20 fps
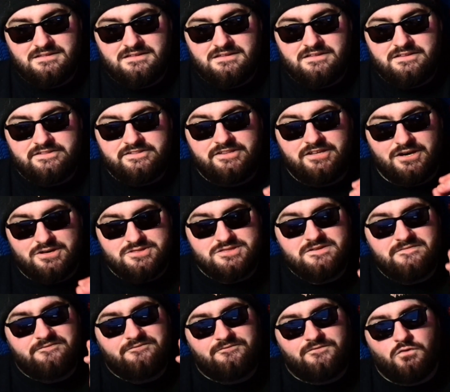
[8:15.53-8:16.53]
doesn't
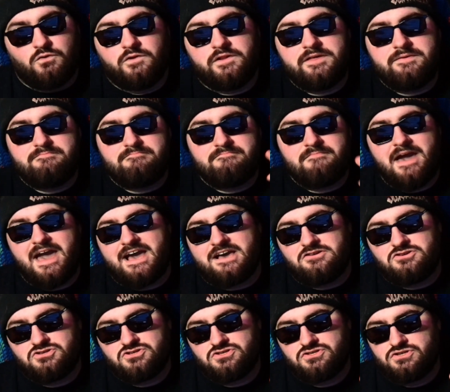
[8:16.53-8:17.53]
fully
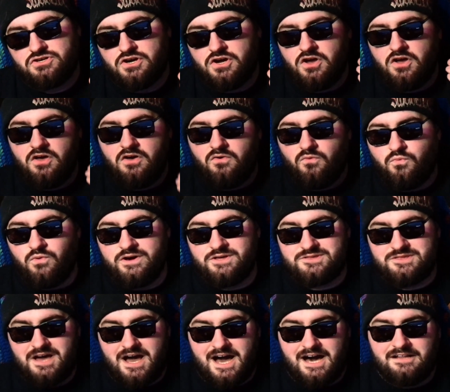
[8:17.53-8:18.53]
mesh
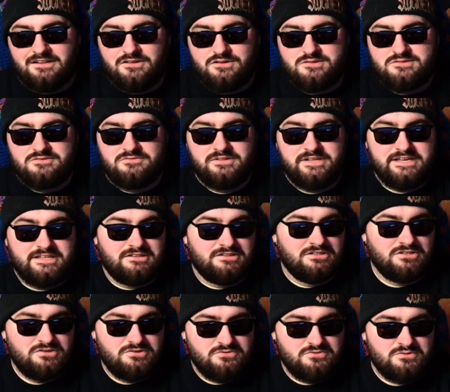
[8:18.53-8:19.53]
with Alla Xul
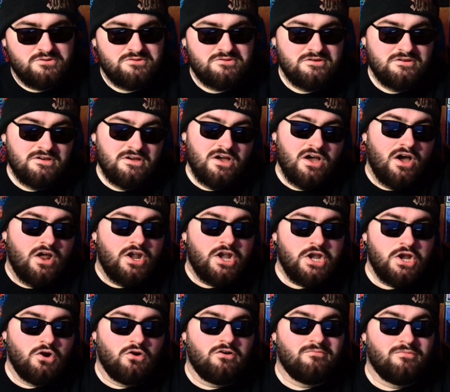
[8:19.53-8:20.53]
Elu's
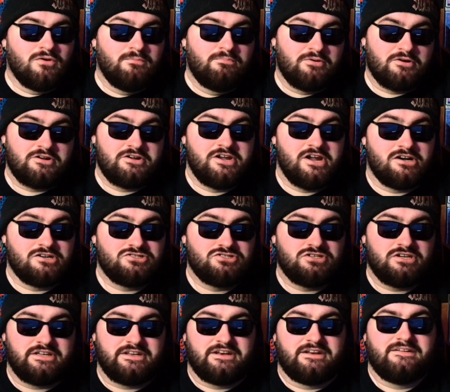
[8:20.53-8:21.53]
normal
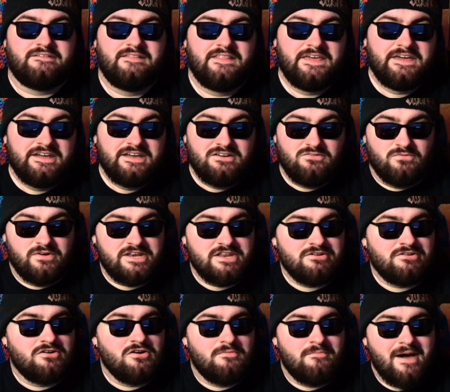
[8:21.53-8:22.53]
production when you
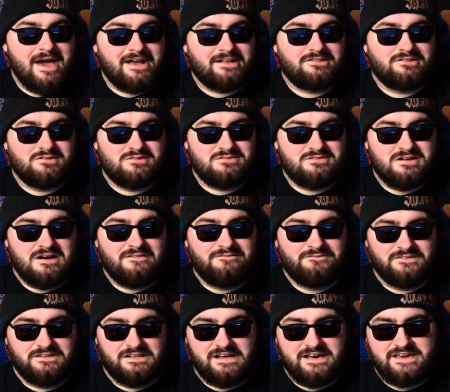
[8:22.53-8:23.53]
go back to stuff
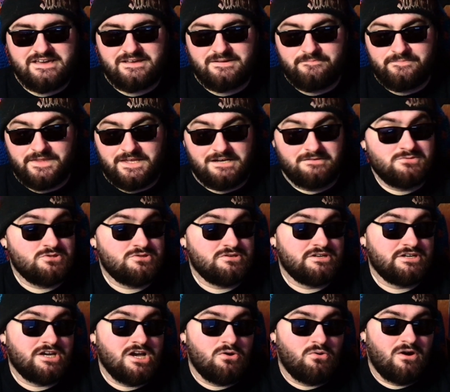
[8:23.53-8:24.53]
like, I'm just
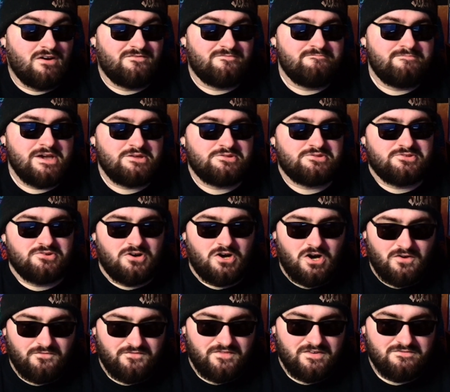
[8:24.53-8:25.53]
gonna go off based
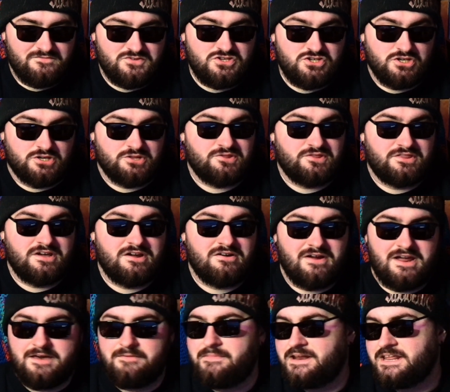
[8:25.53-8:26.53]
off of just their
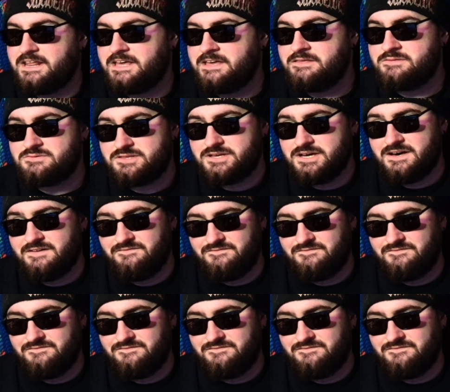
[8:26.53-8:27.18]
M&E stuff,